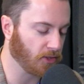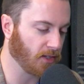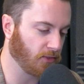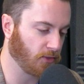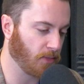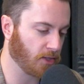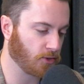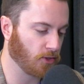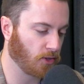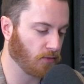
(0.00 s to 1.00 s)
things to make
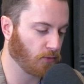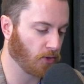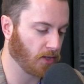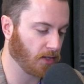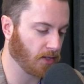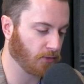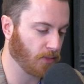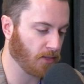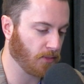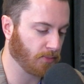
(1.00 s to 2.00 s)
sure you're converting as
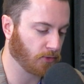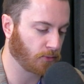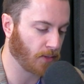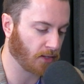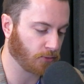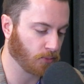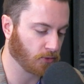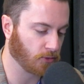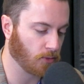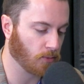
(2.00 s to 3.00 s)
many people as possible.
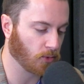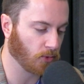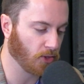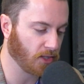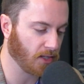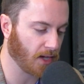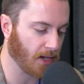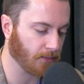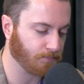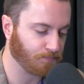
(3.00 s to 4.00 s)
So when we're looking
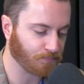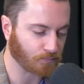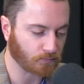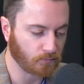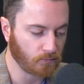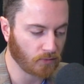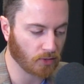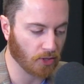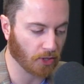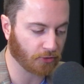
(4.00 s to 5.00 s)
at,
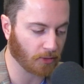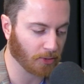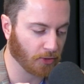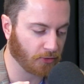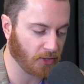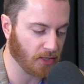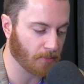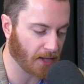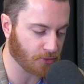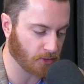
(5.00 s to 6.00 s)
some of those key
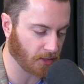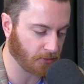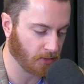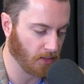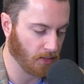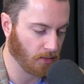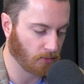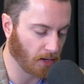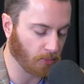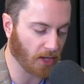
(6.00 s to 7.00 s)
metrics,
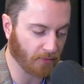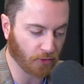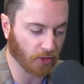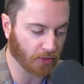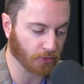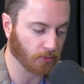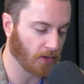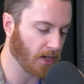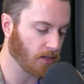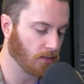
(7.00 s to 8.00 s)
right? We have click-through
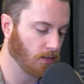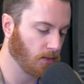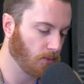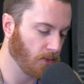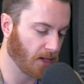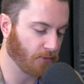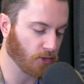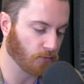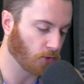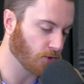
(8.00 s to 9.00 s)
rate, we have
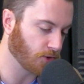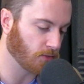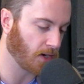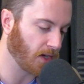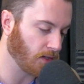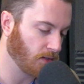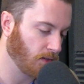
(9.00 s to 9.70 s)
conversion rate,